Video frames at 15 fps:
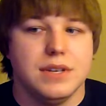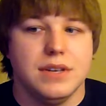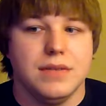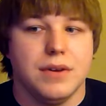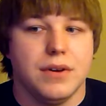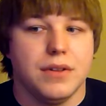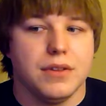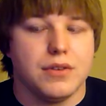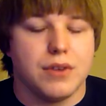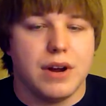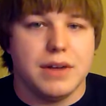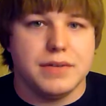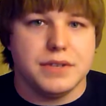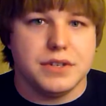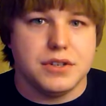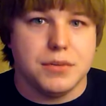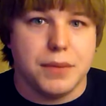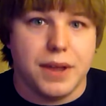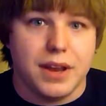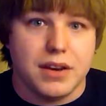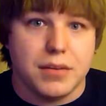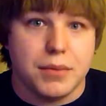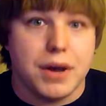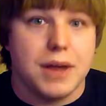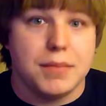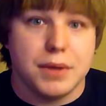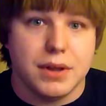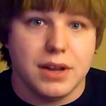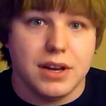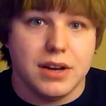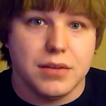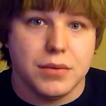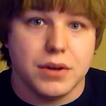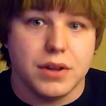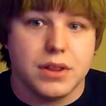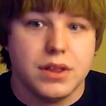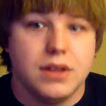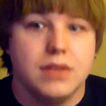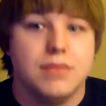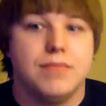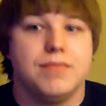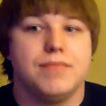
receive all the drives that you plan to populate it with.